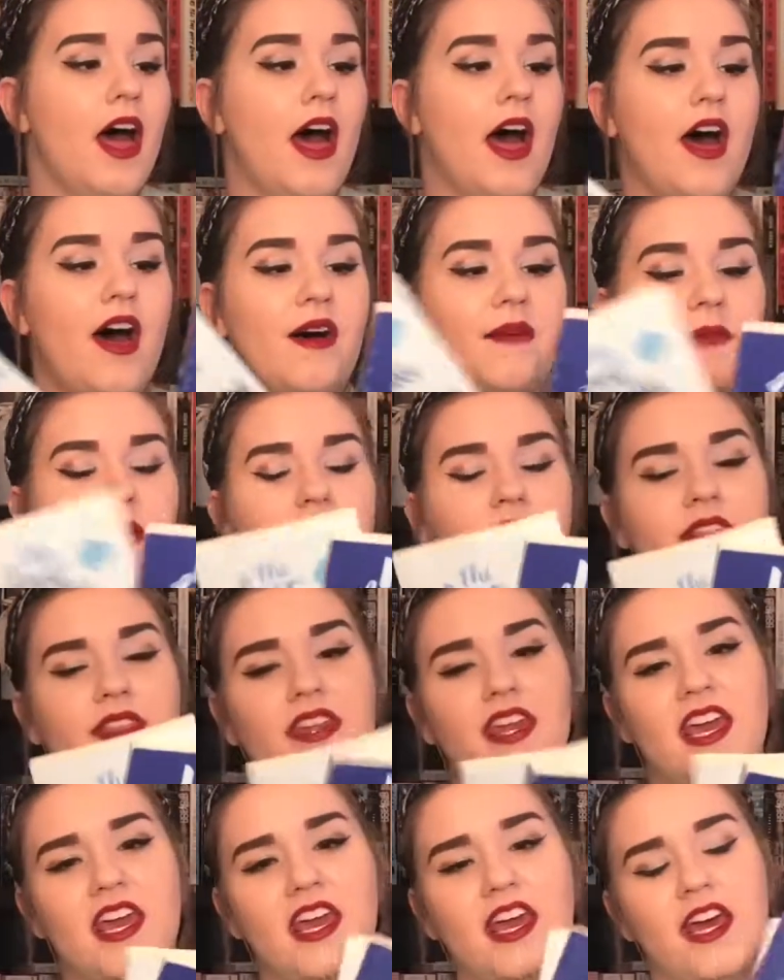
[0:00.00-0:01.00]

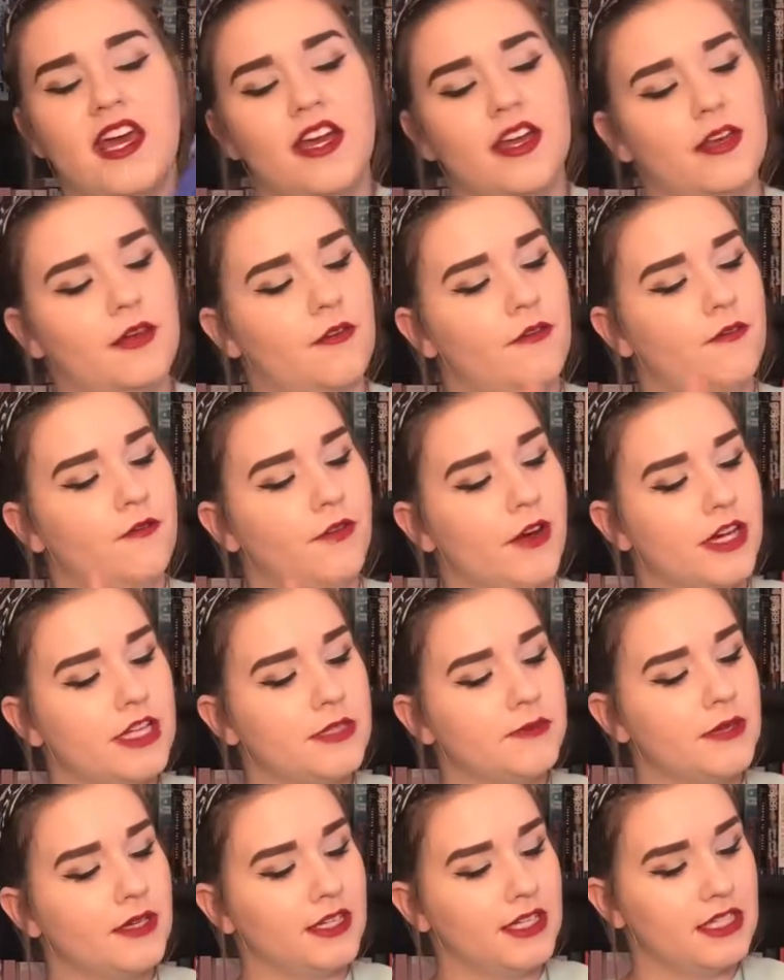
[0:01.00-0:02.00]
The
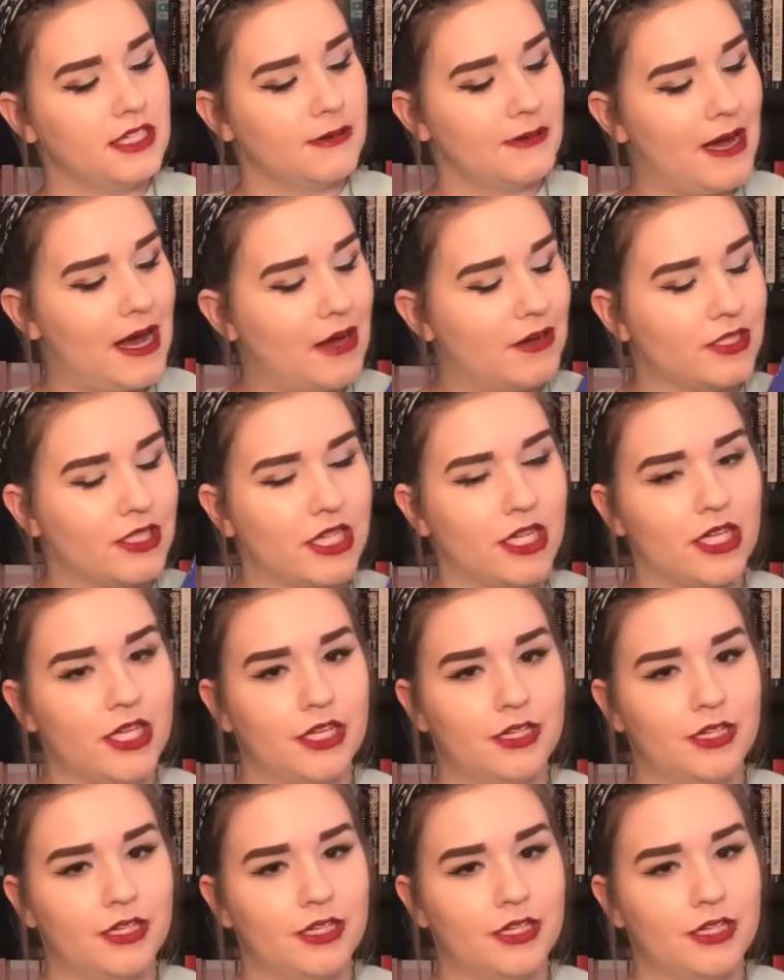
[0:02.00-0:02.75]
first book is about,